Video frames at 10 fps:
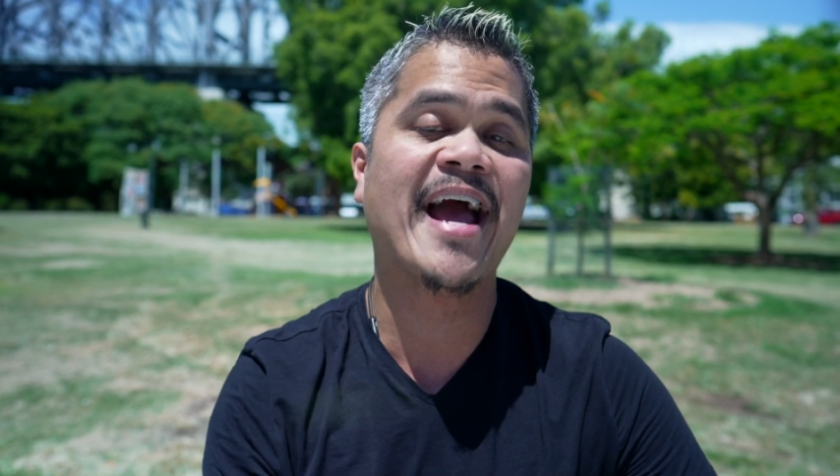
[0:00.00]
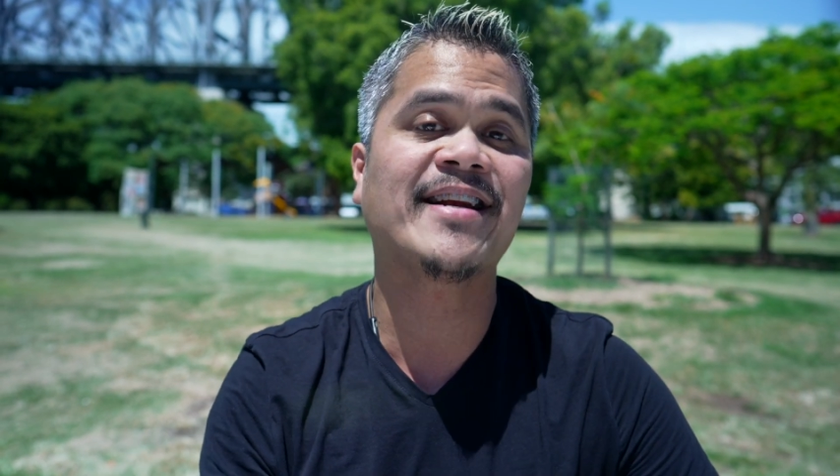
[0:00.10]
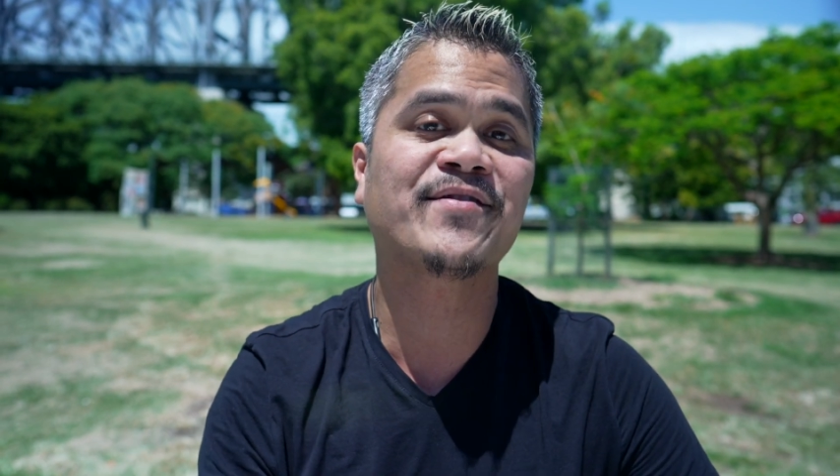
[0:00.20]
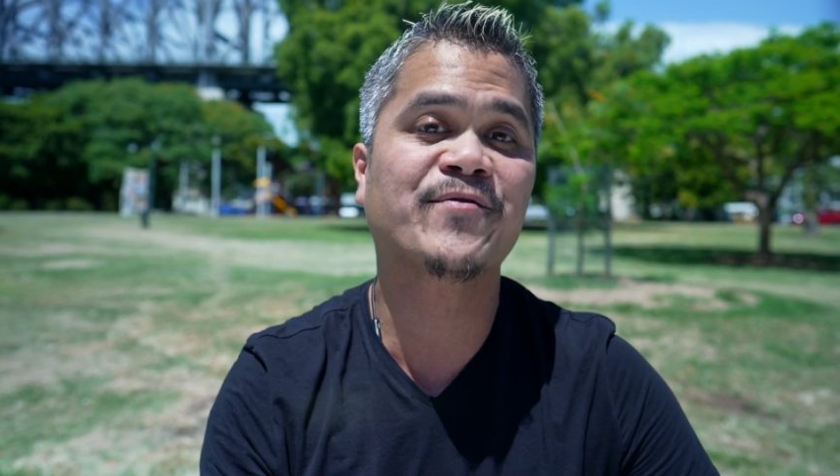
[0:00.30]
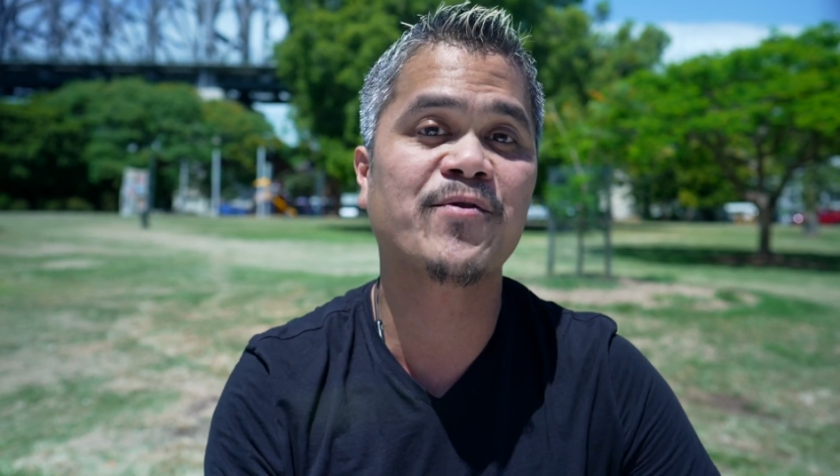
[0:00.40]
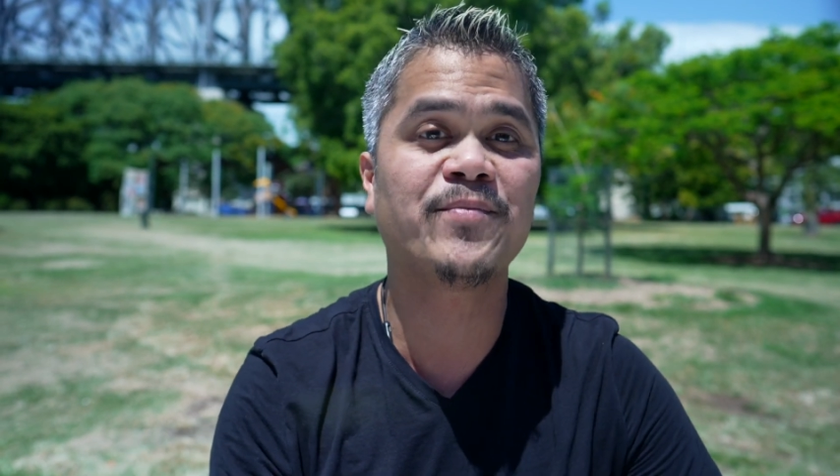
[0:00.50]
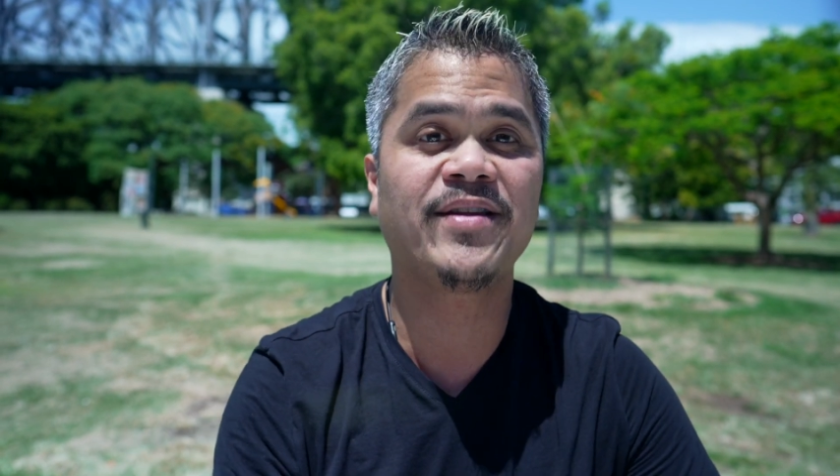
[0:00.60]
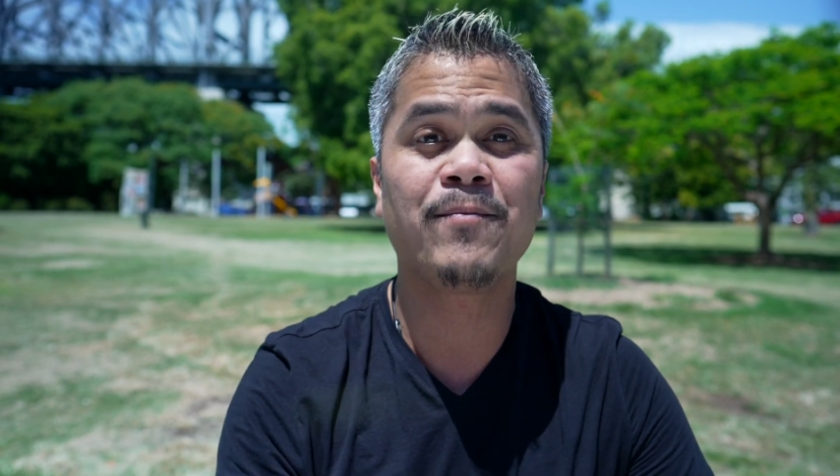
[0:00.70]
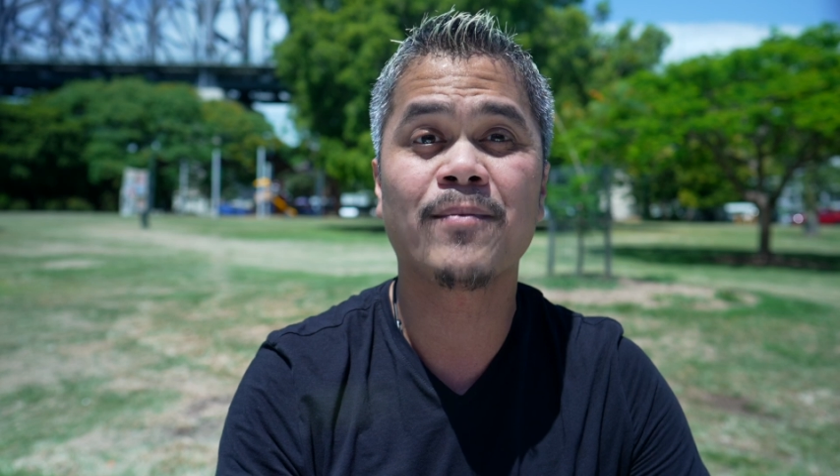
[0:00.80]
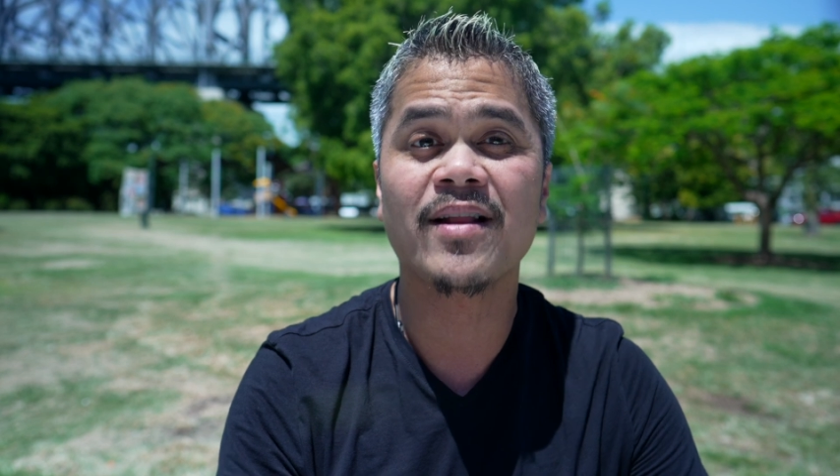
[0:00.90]
at the Scrum
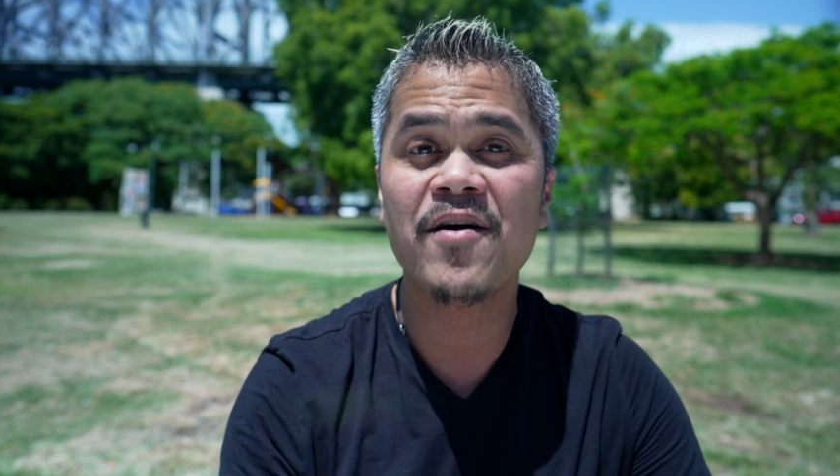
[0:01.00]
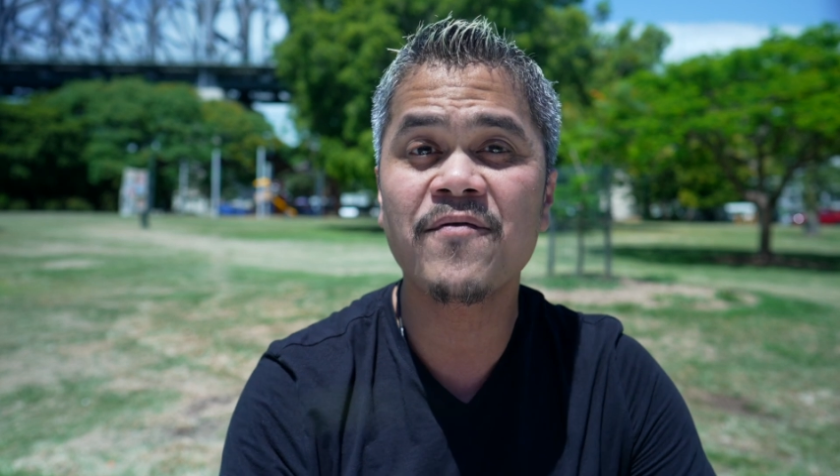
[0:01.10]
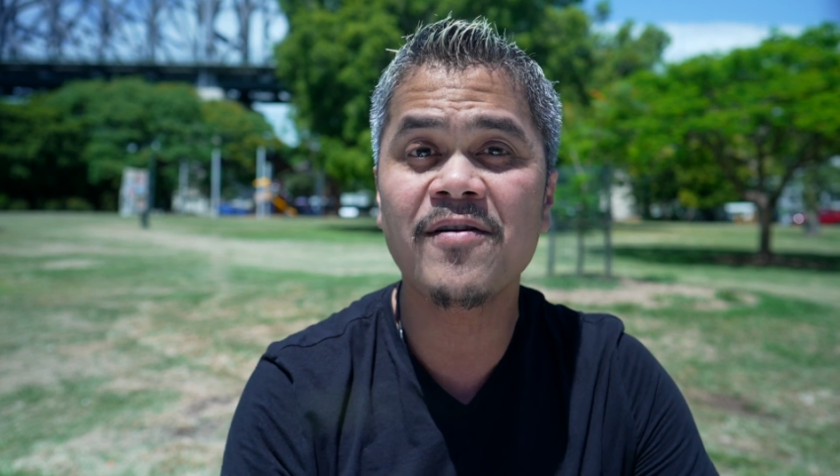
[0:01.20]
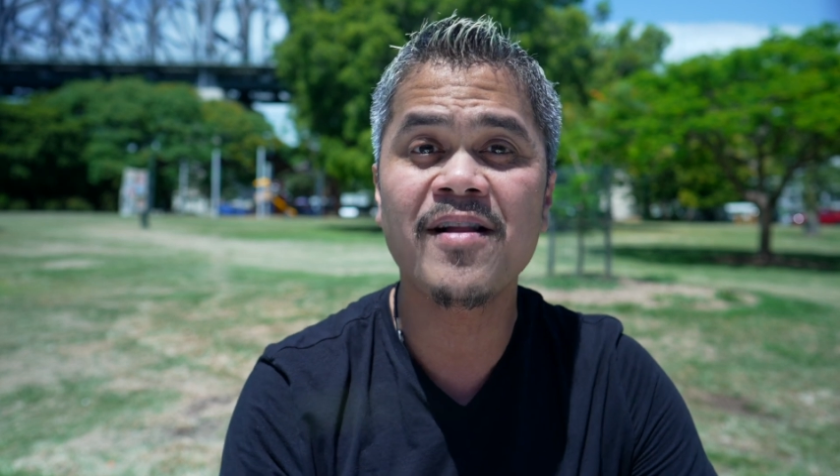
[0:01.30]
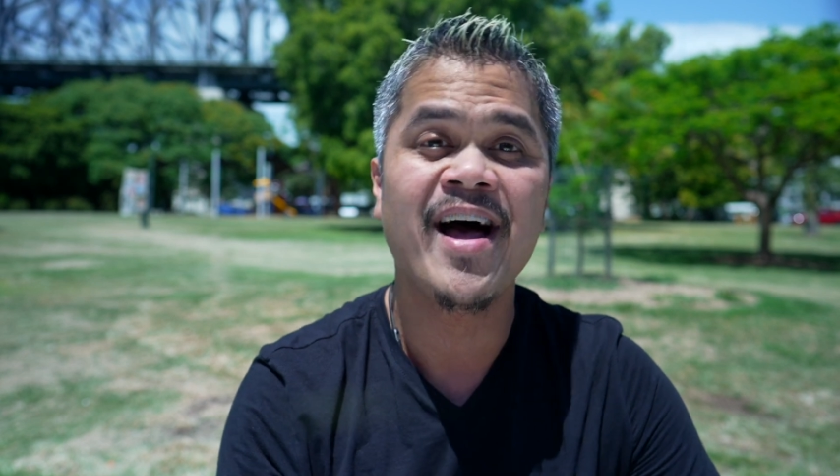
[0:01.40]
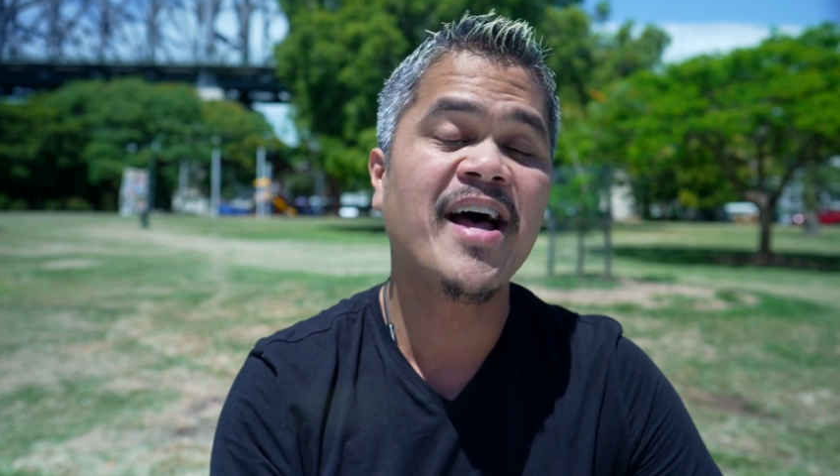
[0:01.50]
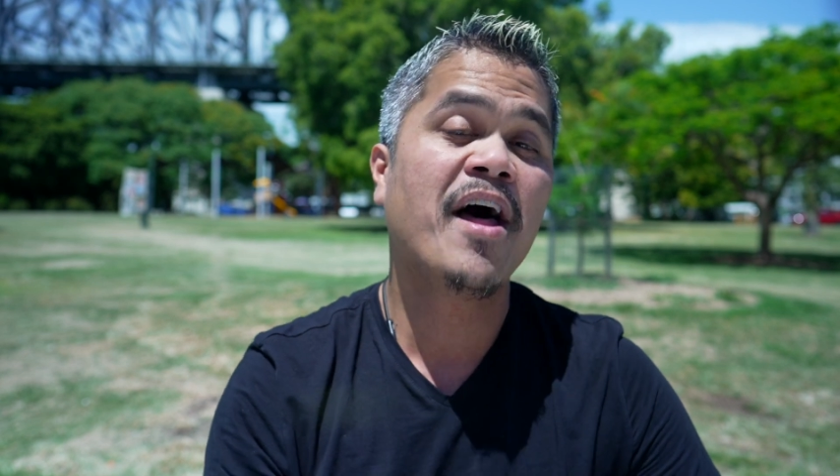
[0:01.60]
team level,